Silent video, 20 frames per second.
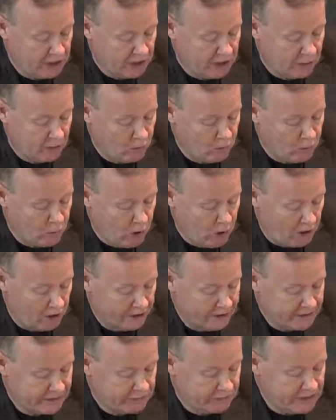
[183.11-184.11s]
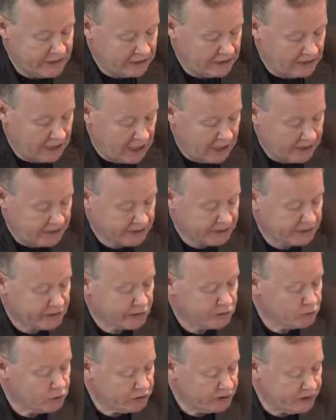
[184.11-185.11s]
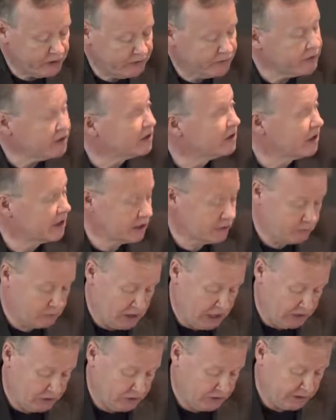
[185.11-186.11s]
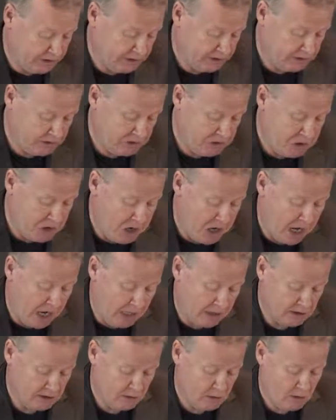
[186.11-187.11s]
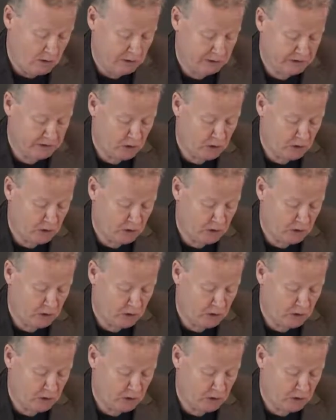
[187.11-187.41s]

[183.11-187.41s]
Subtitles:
a work is realized through different expressions, and so on.